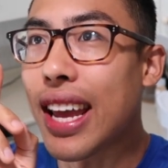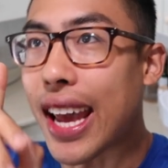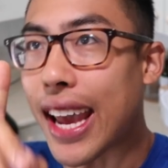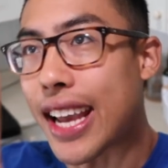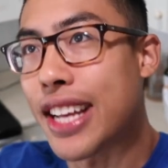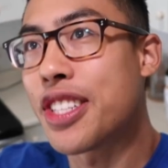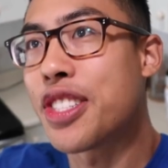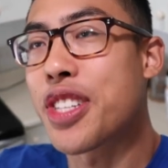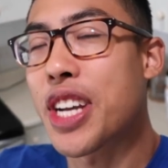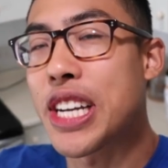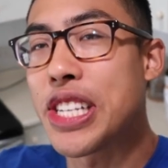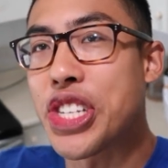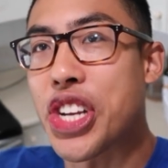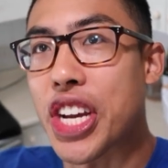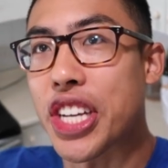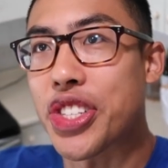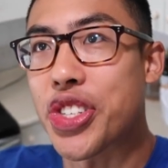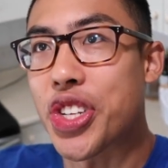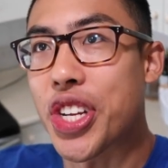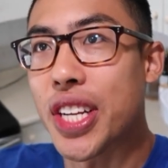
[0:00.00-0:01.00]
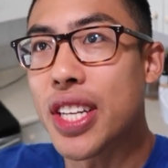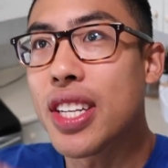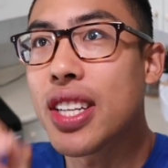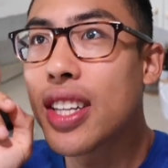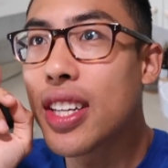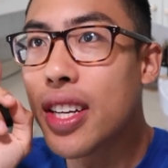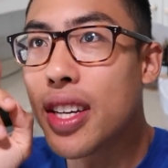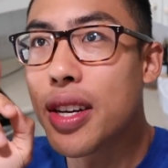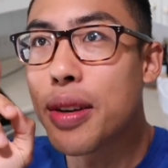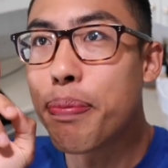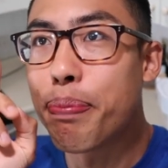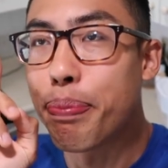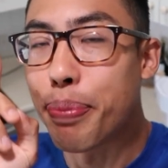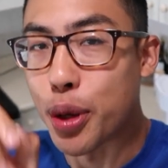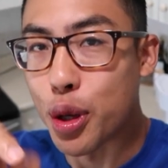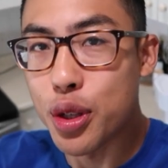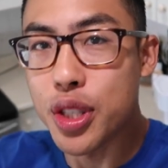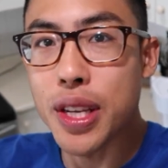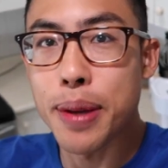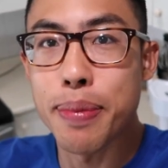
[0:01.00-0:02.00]
Aids digestion,
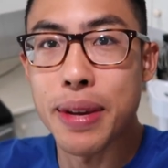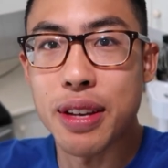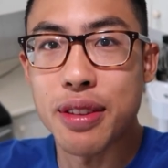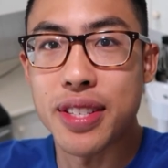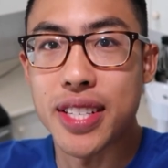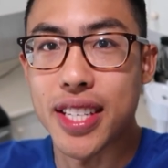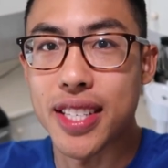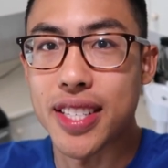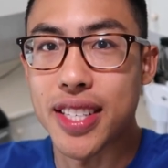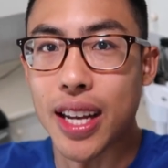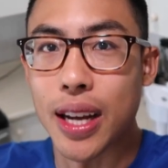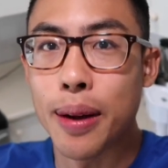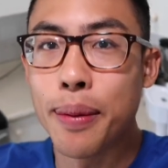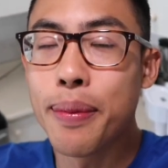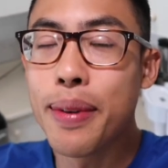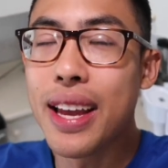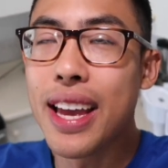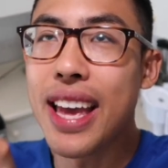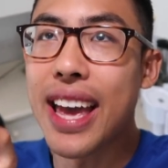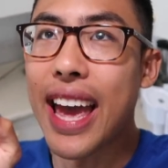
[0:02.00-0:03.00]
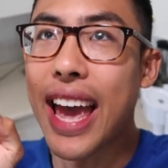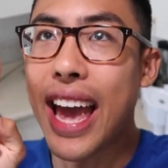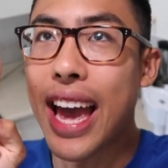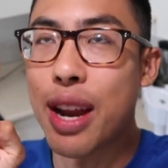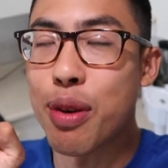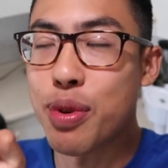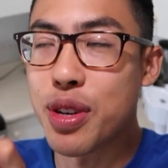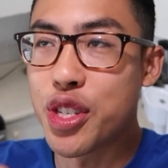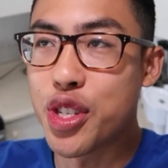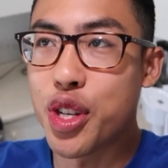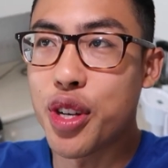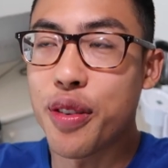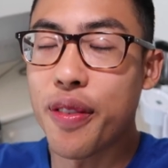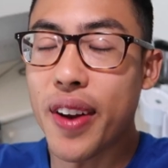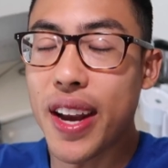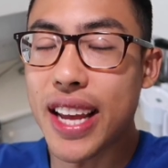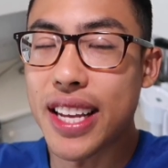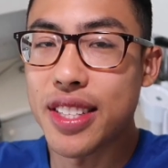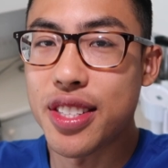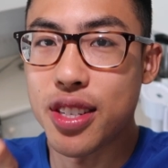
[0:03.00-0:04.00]
boosts immune system, and
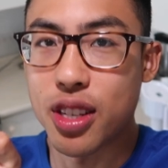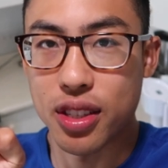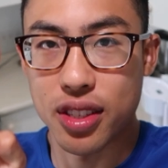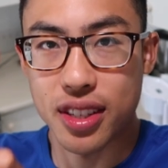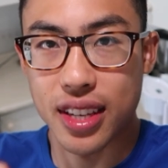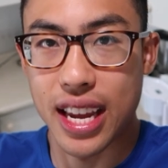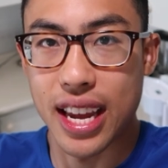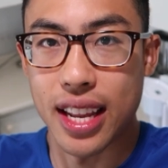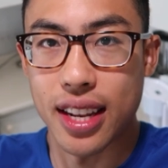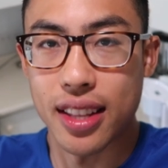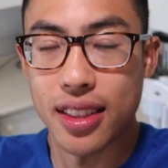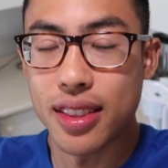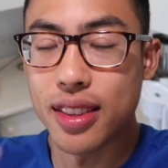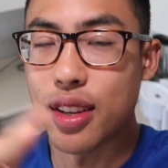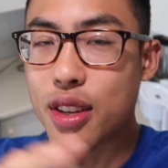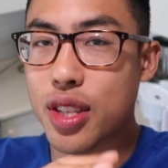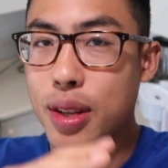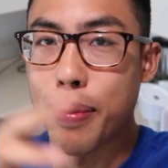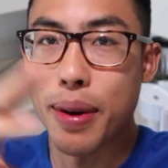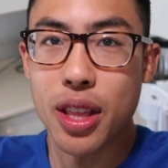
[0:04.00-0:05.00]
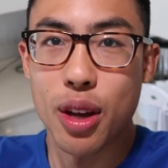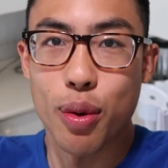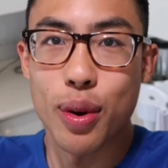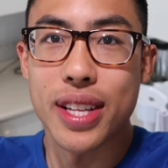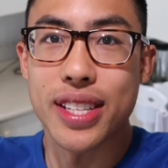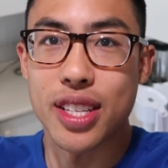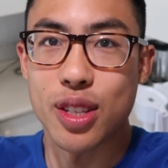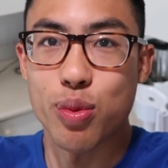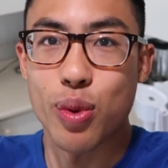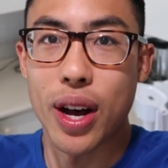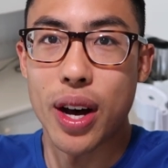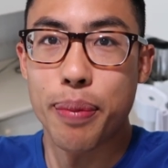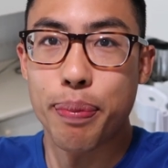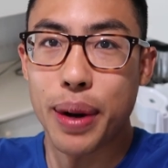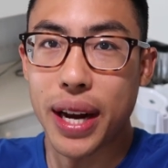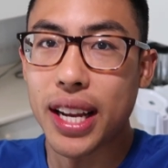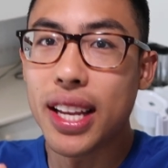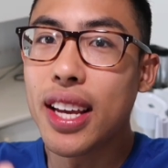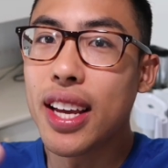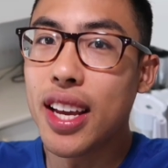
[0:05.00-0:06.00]
rejuvenates your skin. There's some other ones as well,
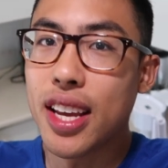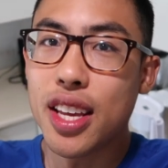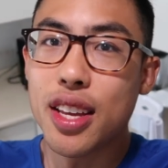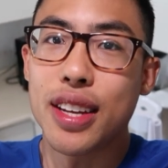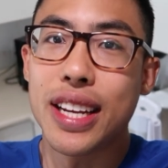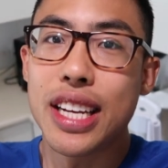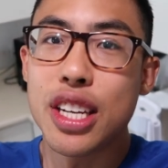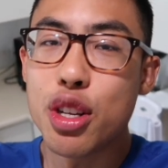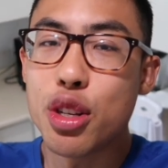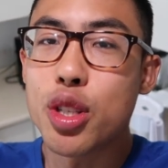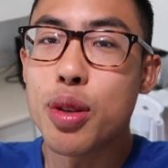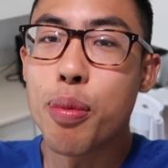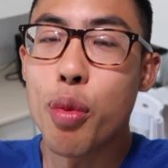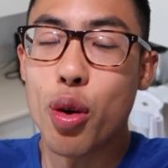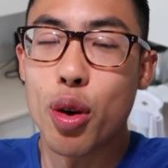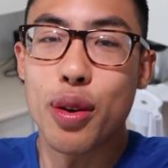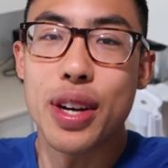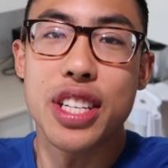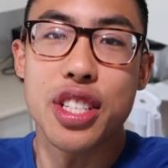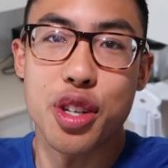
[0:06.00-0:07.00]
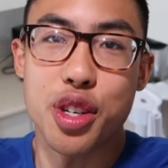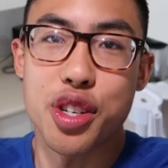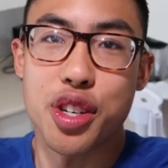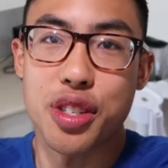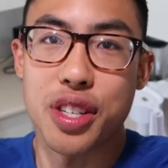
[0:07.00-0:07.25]
but you can do some more research